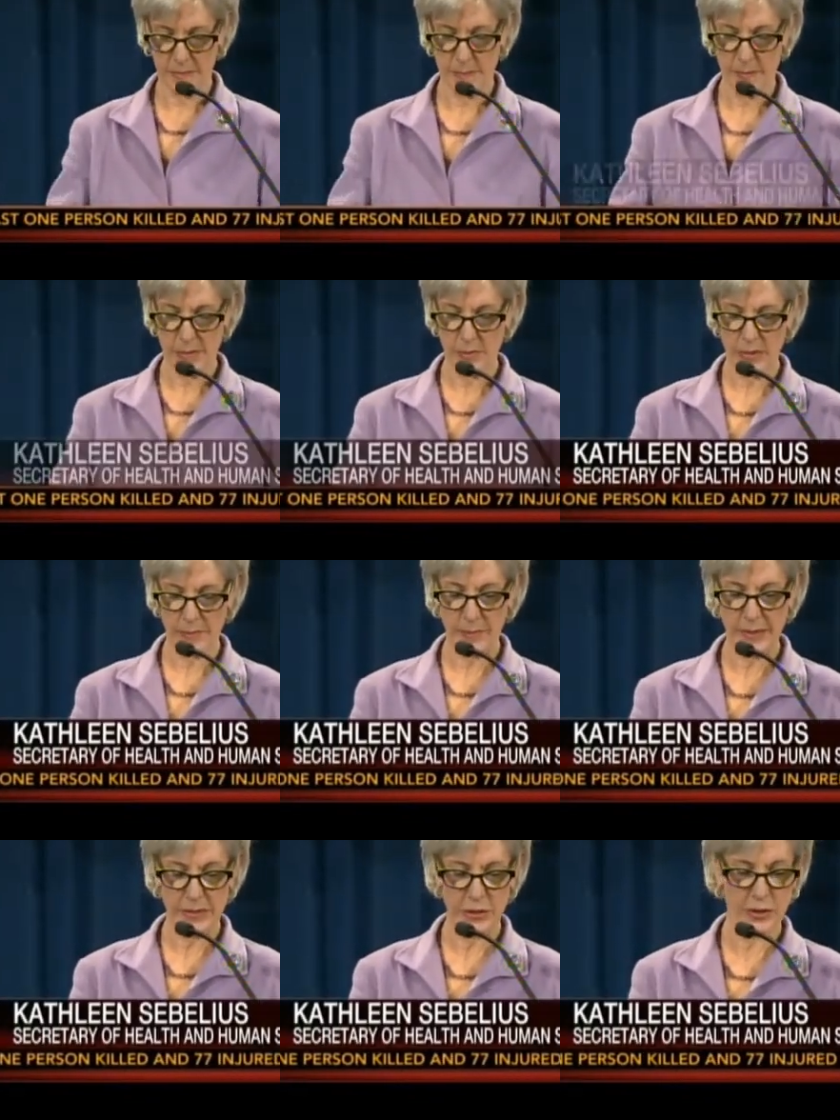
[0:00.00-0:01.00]
They give it
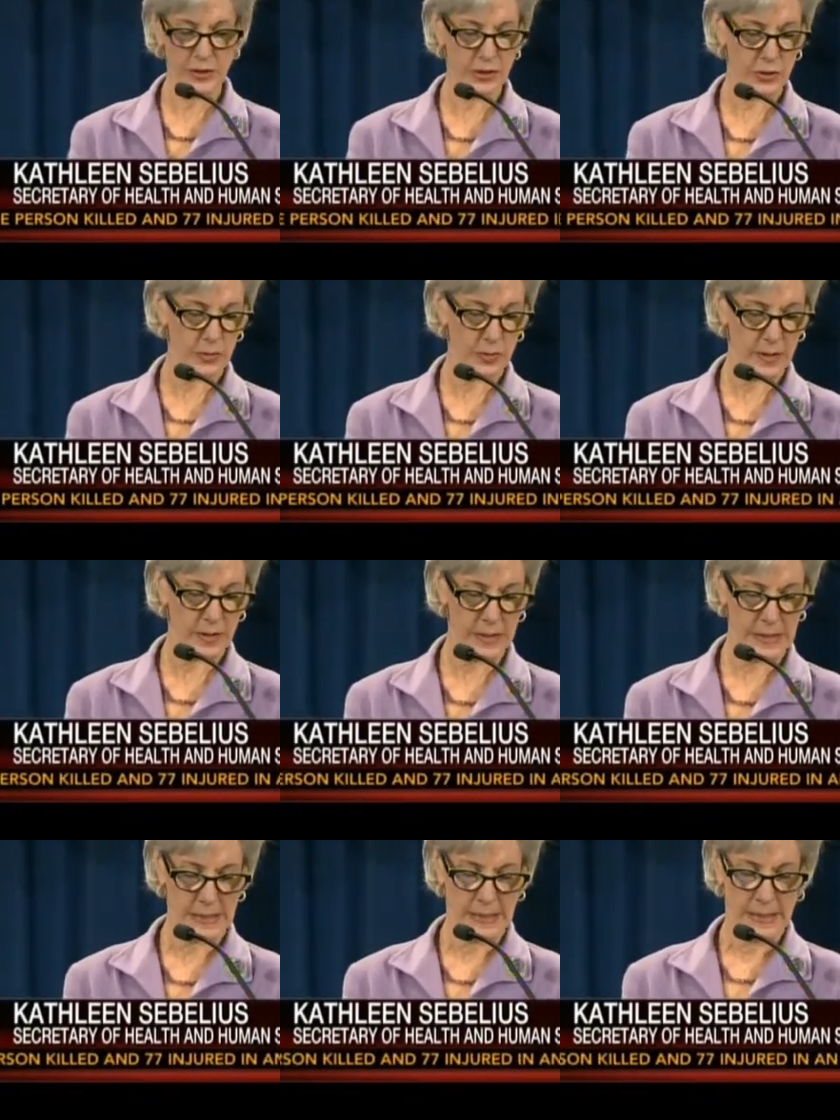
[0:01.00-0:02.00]
up. And they
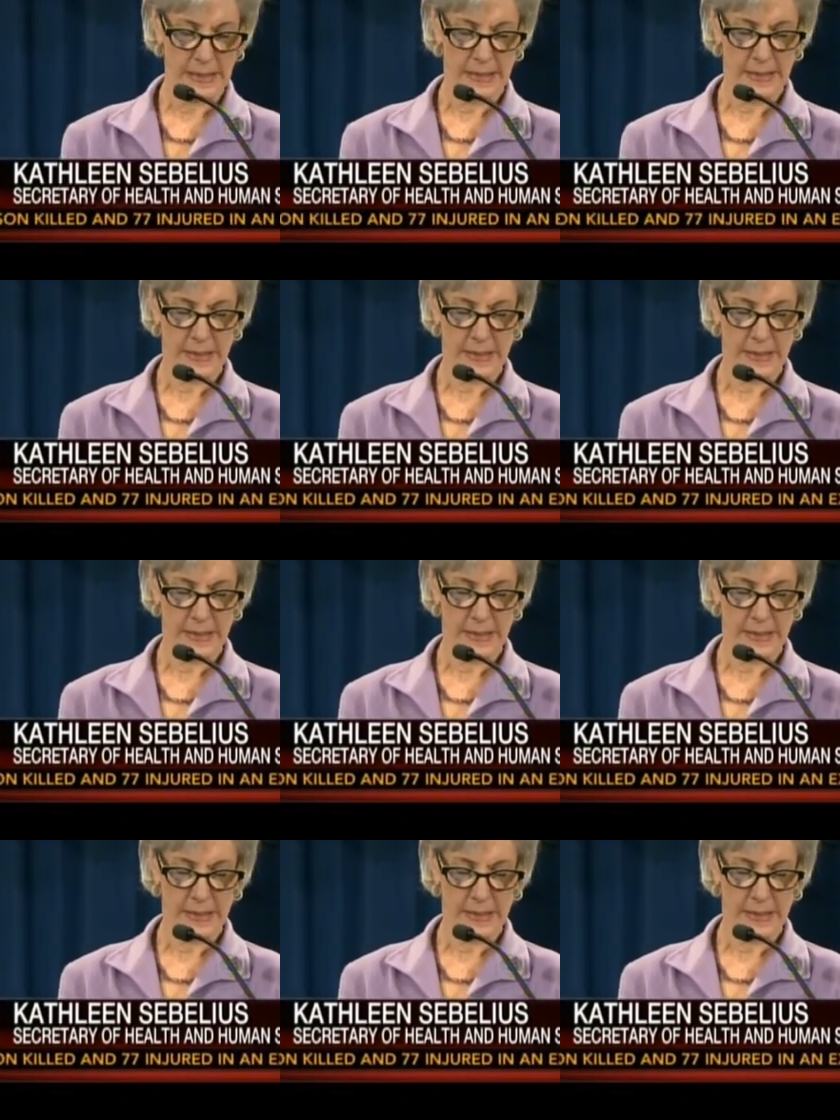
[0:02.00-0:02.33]
say,